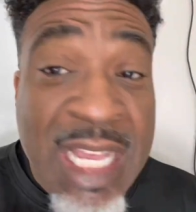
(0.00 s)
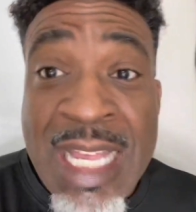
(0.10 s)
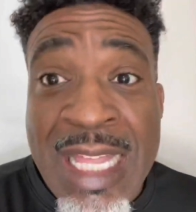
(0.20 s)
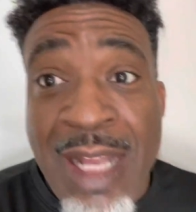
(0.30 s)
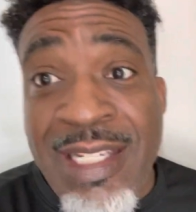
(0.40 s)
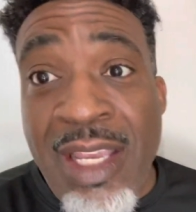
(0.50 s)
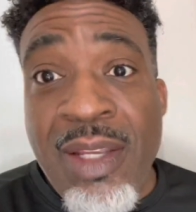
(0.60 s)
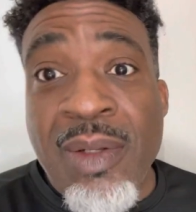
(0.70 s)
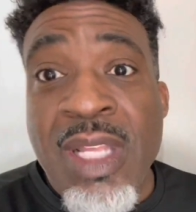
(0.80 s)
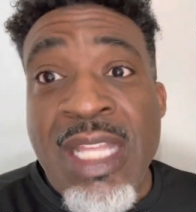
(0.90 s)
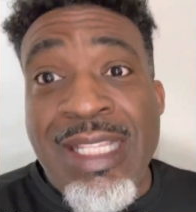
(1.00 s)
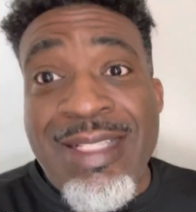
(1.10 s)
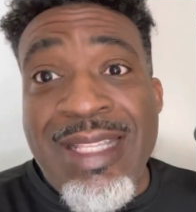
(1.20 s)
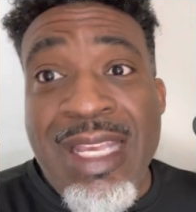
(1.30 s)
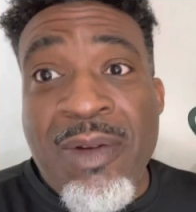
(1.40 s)
I'll tell you, this
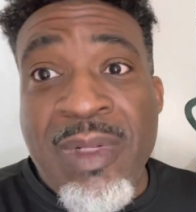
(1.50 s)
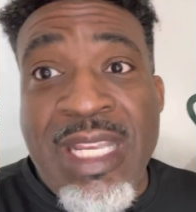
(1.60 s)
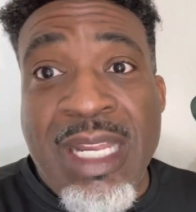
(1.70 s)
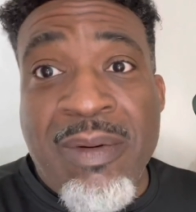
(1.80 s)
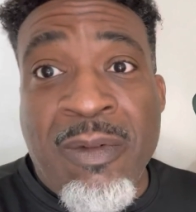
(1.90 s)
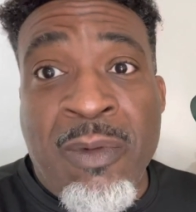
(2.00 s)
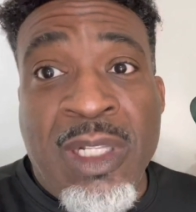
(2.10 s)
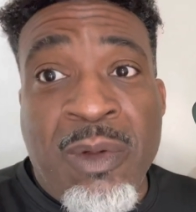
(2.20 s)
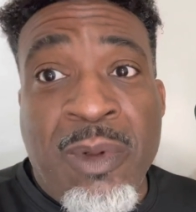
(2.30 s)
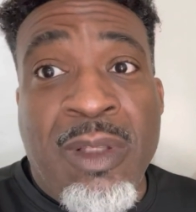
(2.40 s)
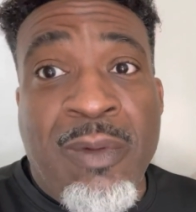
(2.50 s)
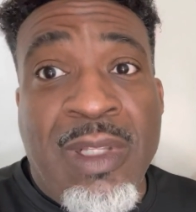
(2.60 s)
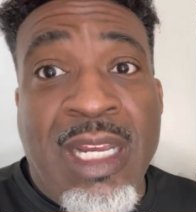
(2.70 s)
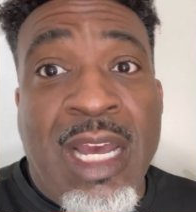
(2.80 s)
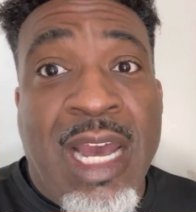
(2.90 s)
thing would get really, really,
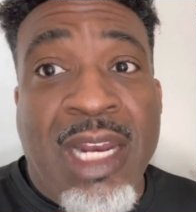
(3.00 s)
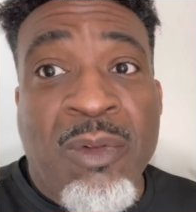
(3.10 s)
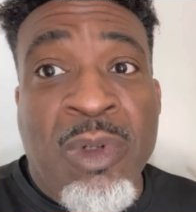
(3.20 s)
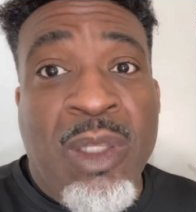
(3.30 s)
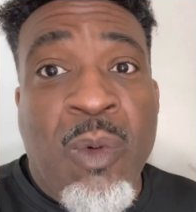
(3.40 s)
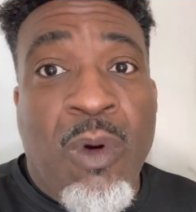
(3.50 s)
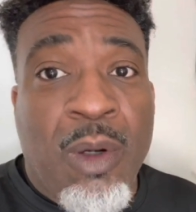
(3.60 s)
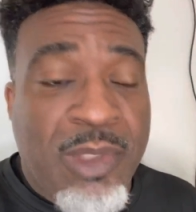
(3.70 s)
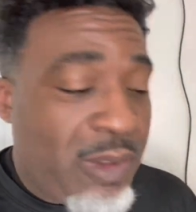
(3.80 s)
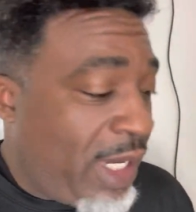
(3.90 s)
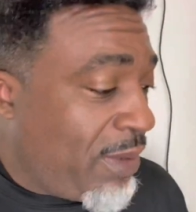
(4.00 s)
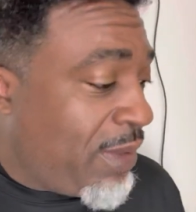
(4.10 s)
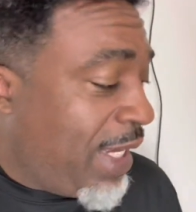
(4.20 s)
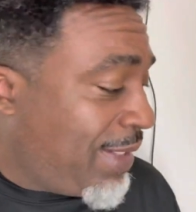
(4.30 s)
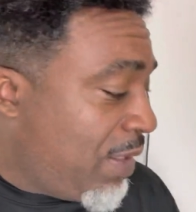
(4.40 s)
really hot, really warm. So I,
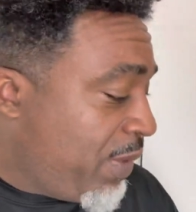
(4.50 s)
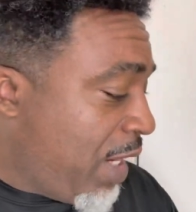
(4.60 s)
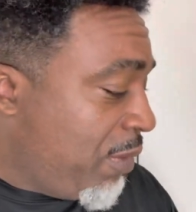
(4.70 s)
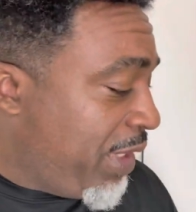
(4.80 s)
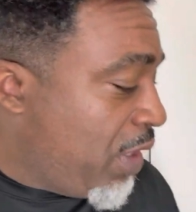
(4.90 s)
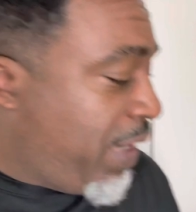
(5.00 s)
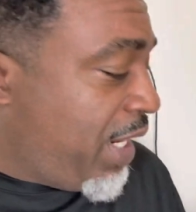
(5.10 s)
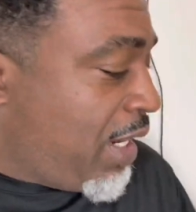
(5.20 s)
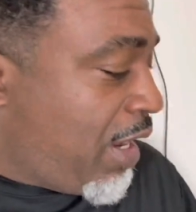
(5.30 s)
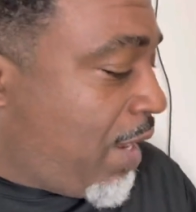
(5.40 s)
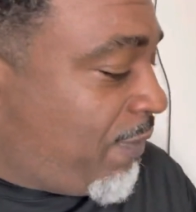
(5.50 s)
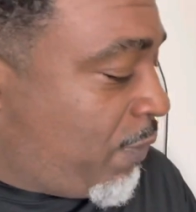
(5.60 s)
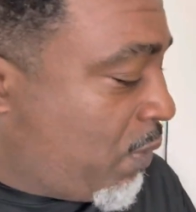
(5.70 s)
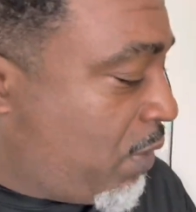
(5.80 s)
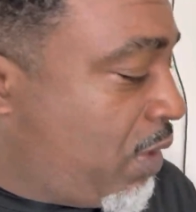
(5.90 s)
I said, okay, let me go ahead and opt
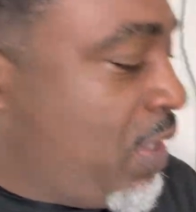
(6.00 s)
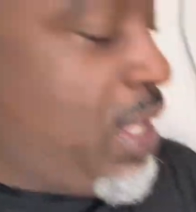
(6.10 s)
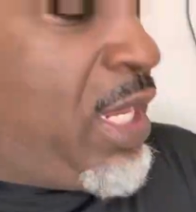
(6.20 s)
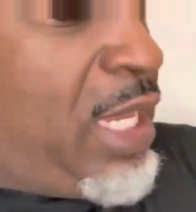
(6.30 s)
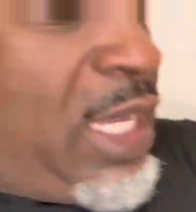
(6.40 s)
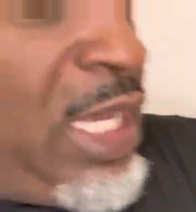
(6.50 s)
for a,